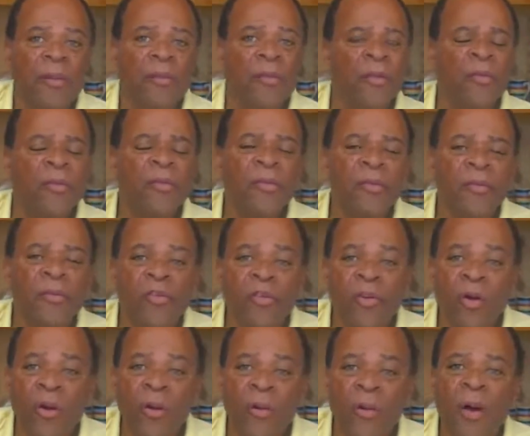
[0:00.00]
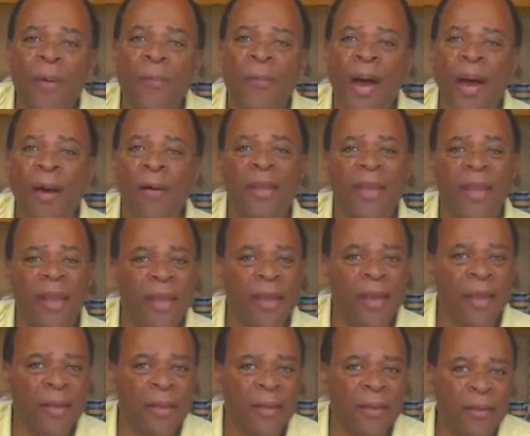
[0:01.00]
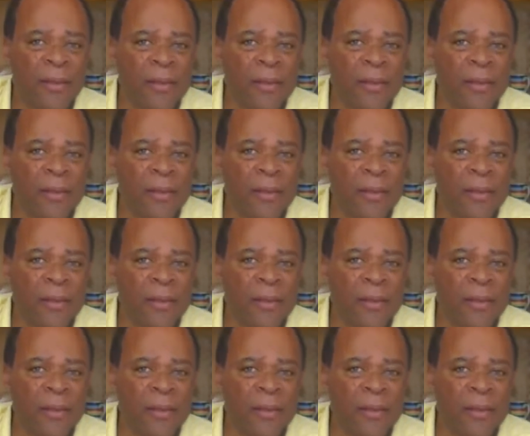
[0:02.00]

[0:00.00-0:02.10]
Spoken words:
This is a show about eating